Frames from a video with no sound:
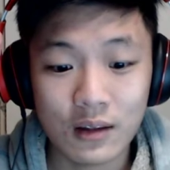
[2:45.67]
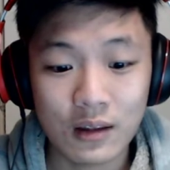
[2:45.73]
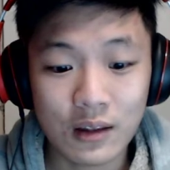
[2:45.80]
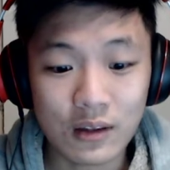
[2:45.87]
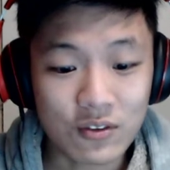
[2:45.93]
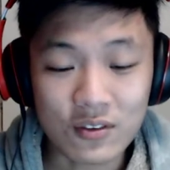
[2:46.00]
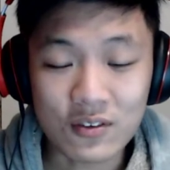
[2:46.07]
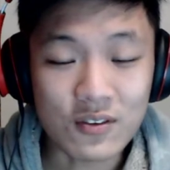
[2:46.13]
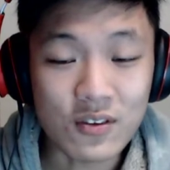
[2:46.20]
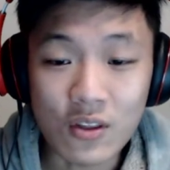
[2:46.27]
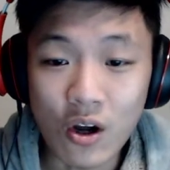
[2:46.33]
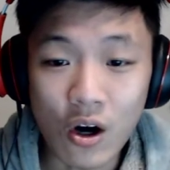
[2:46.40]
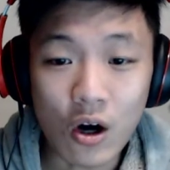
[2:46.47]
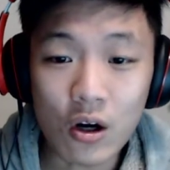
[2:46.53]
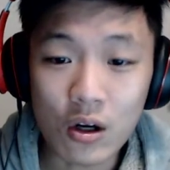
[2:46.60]
it's just
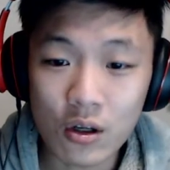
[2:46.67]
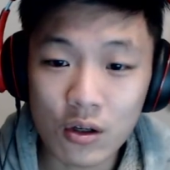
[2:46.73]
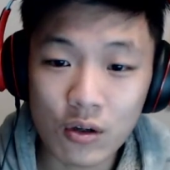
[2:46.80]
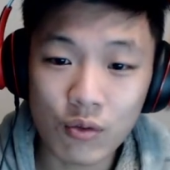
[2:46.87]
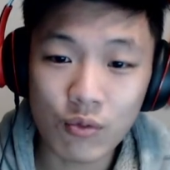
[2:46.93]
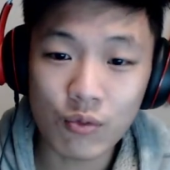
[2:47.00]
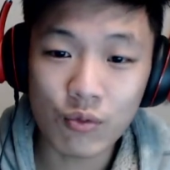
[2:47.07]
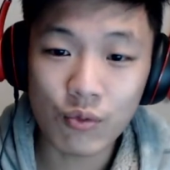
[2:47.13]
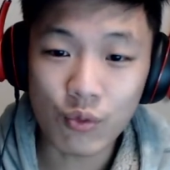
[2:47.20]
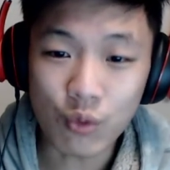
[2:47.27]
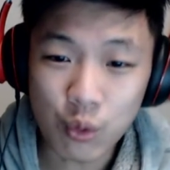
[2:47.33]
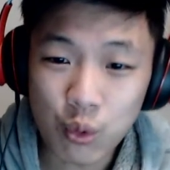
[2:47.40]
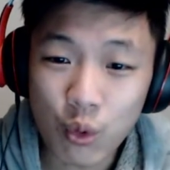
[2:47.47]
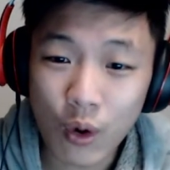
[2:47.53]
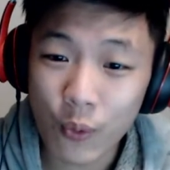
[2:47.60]
not
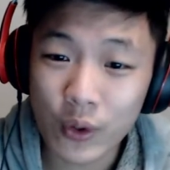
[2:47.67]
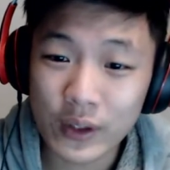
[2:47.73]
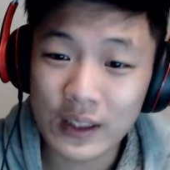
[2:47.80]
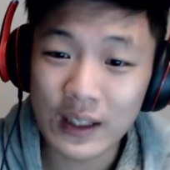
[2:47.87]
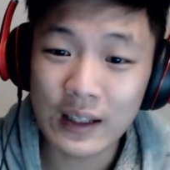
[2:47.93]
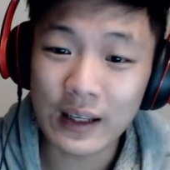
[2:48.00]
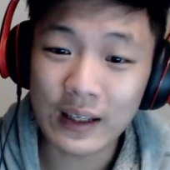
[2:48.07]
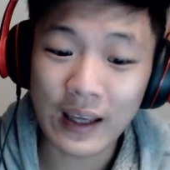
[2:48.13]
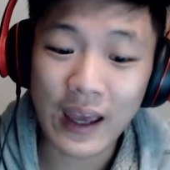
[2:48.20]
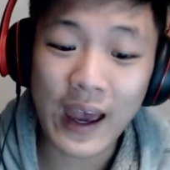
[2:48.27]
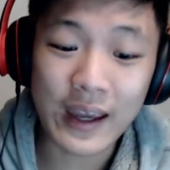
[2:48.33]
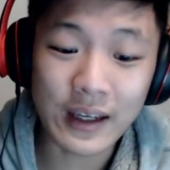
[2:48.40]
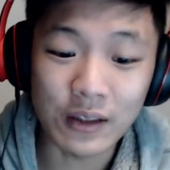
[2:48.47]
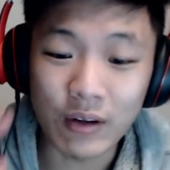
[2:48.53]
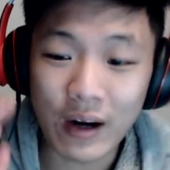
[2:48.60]
who I want to like
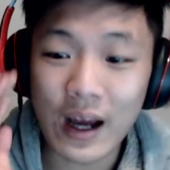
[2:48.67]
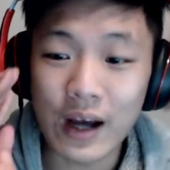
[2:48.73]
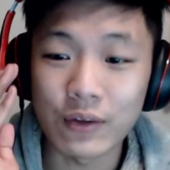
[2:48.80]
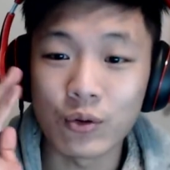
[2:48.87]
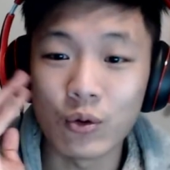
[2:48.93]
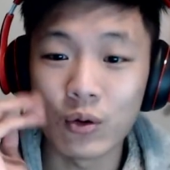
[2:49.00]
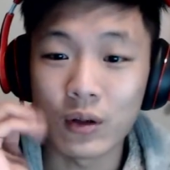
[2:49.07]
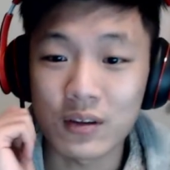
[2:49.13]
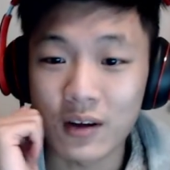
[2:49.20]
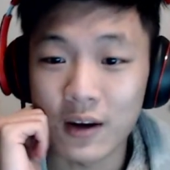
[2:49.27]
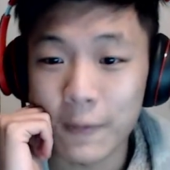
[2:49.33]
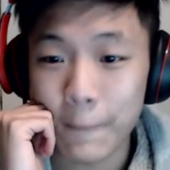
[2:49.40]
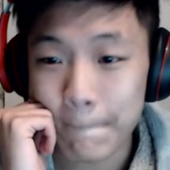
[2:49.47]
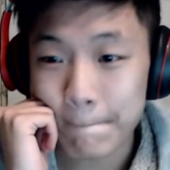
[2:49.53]
hang around all the time.